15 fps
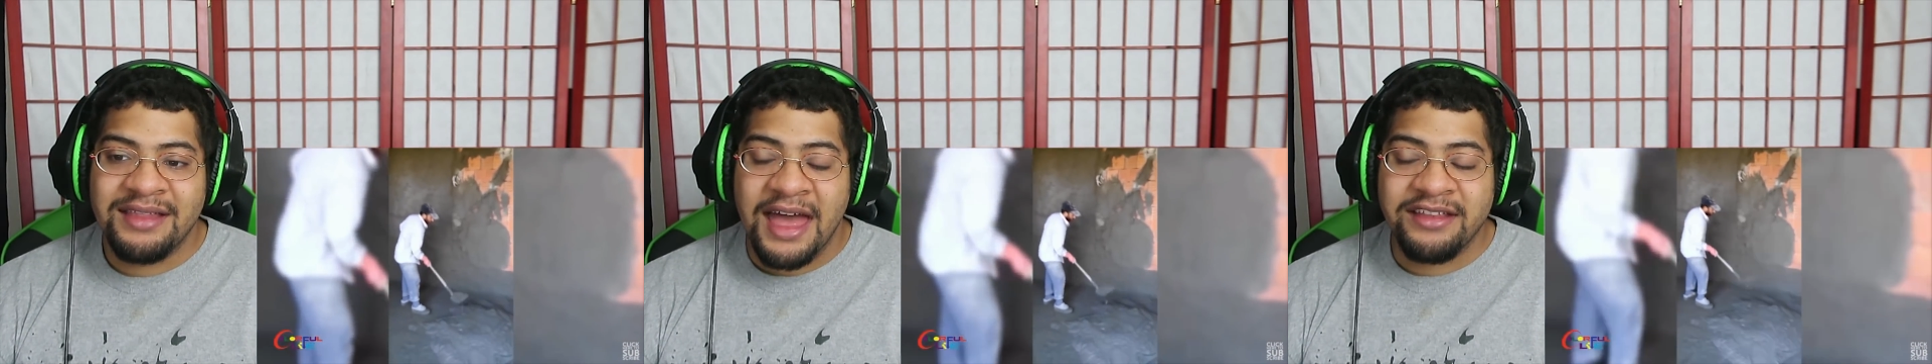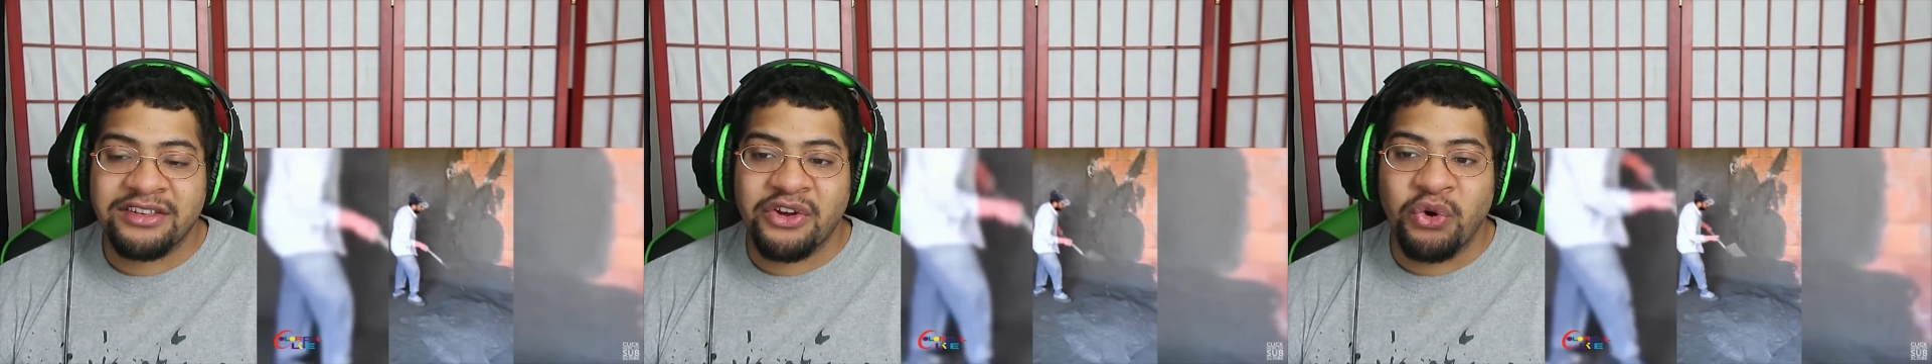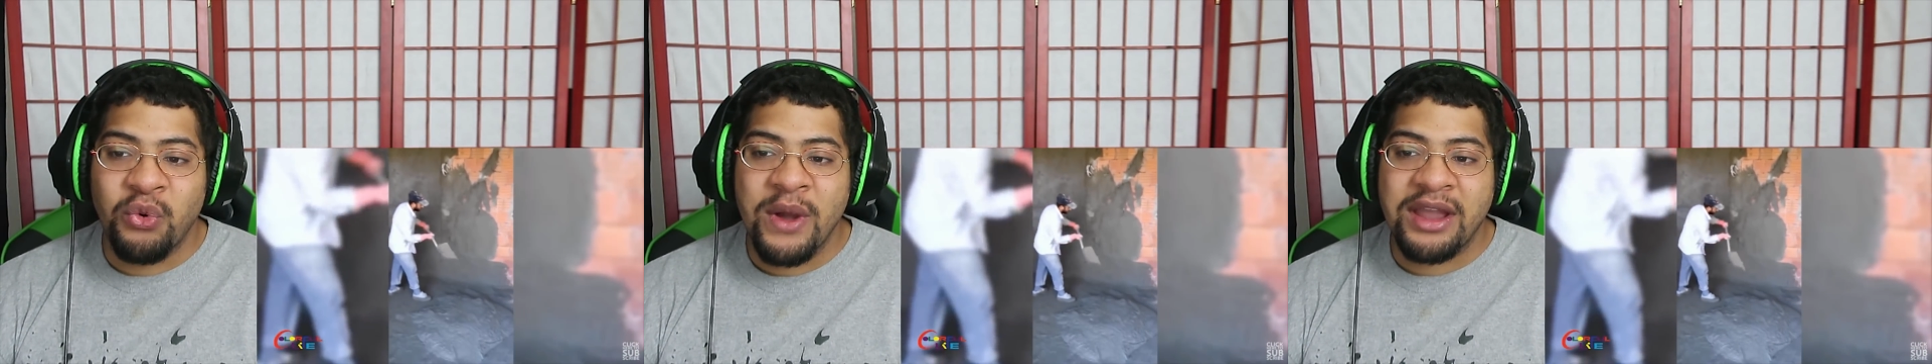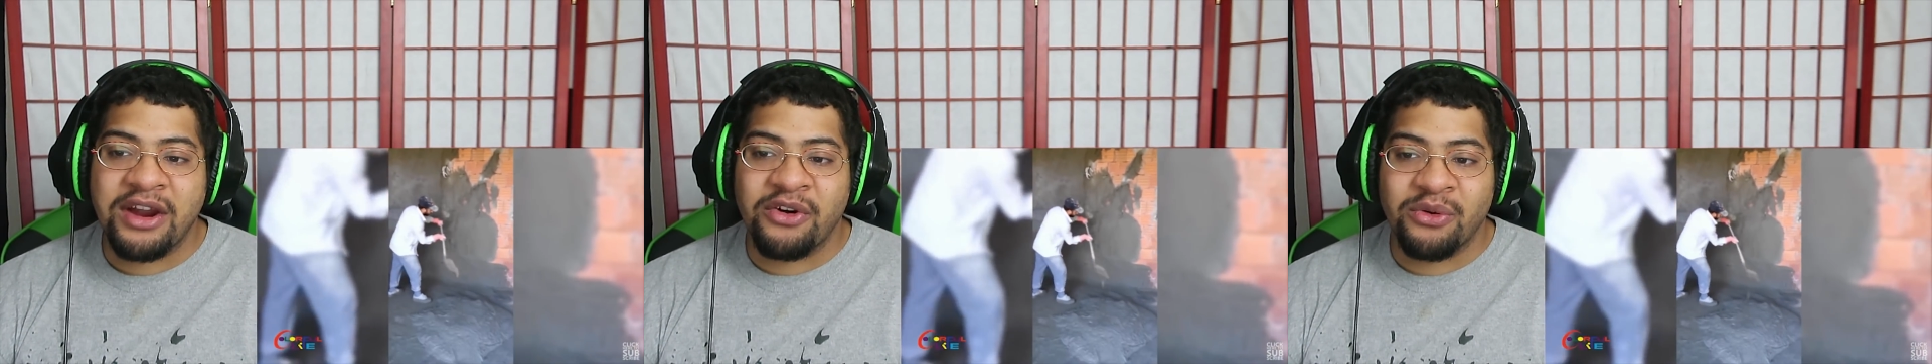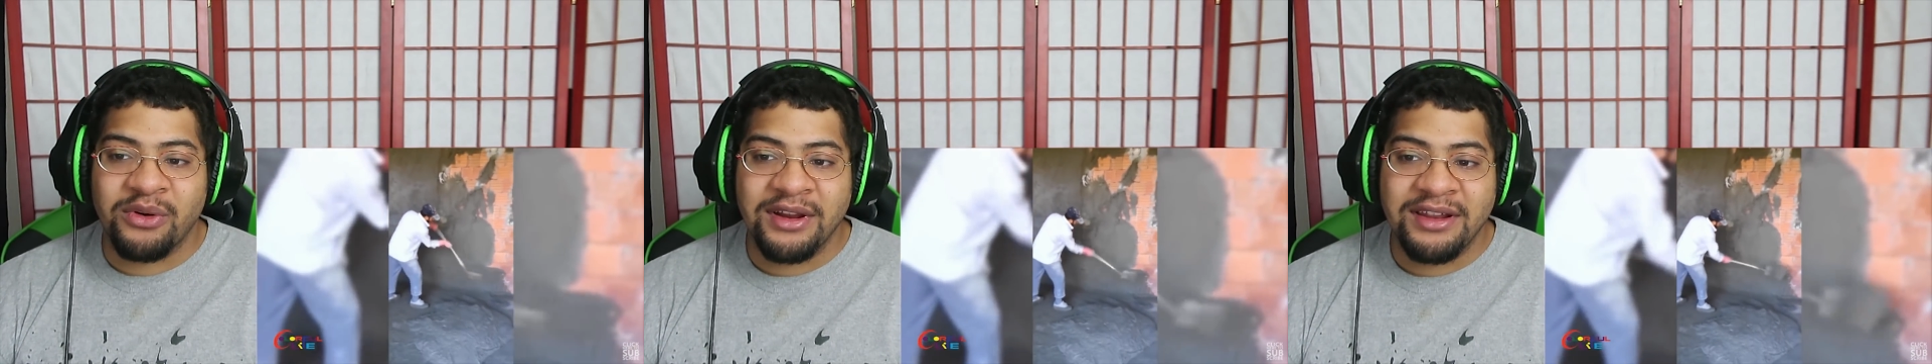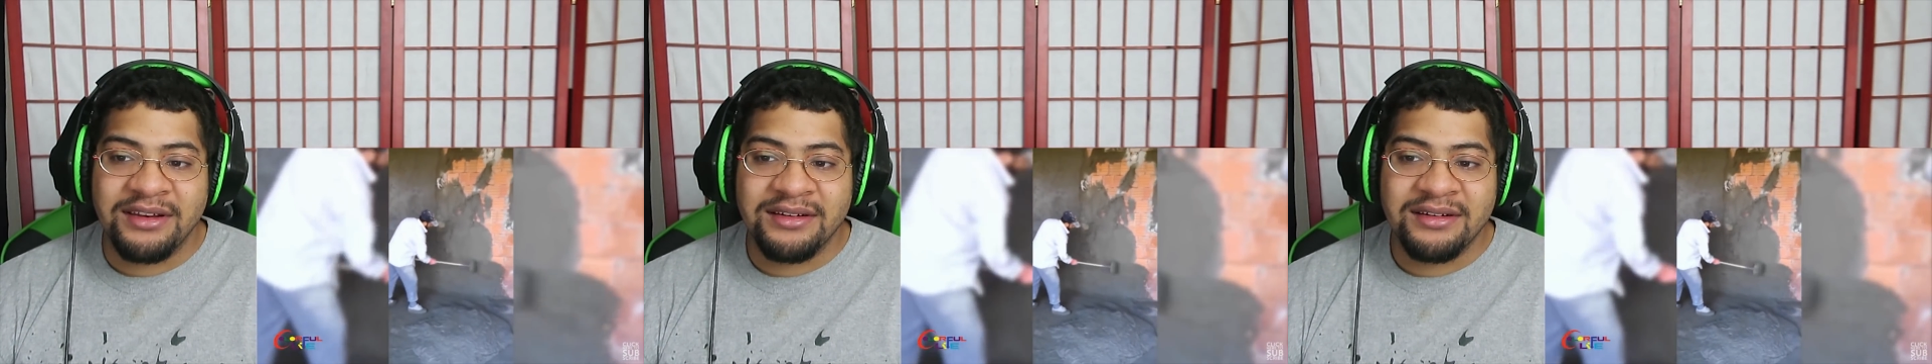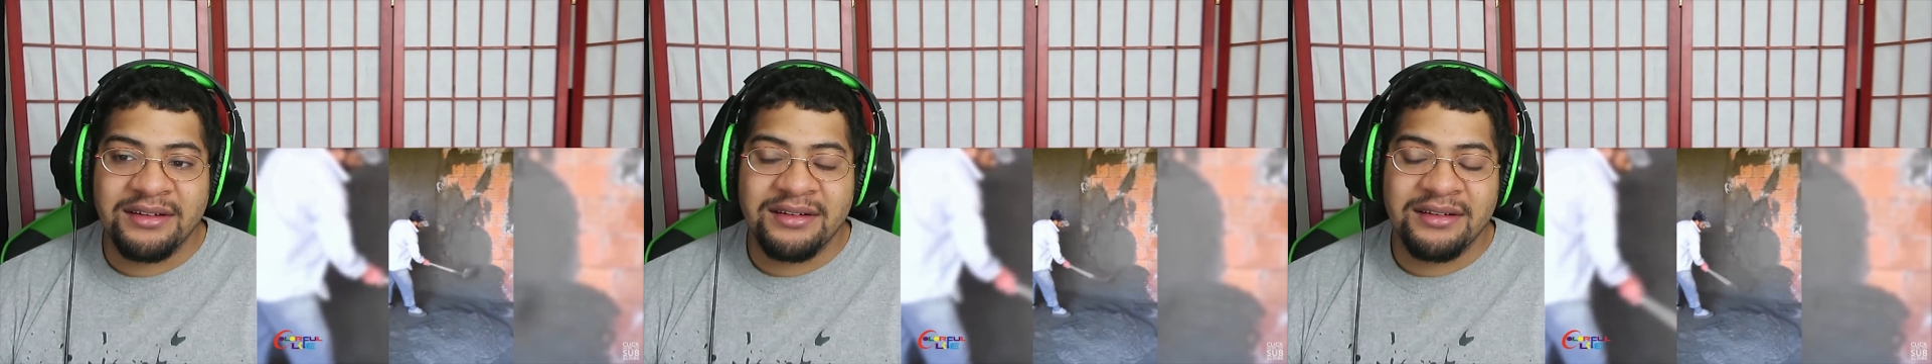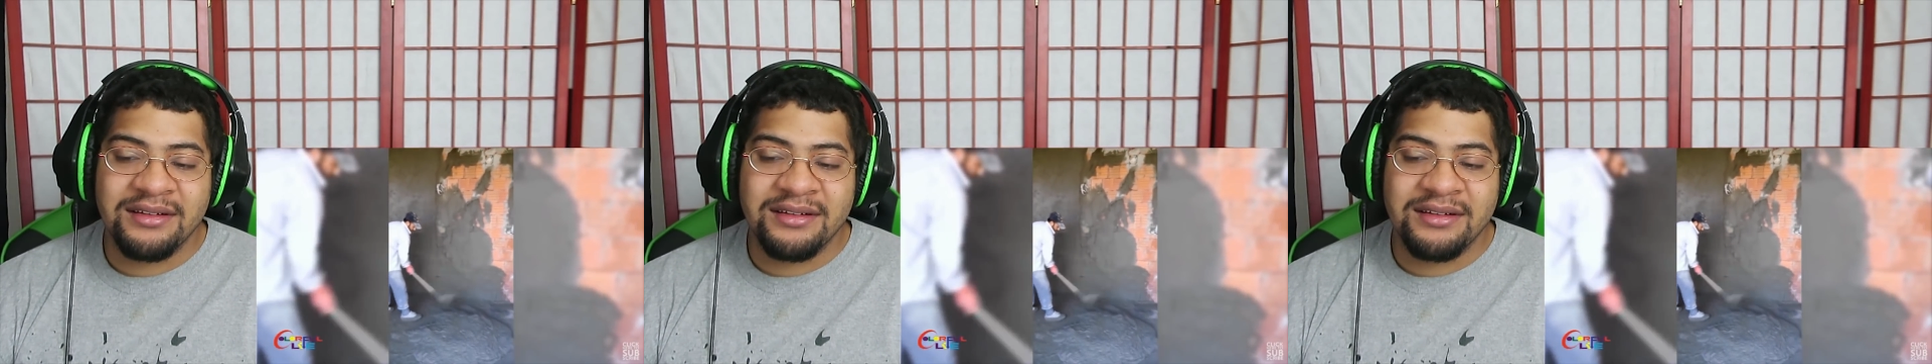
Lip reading: That's quickcrete.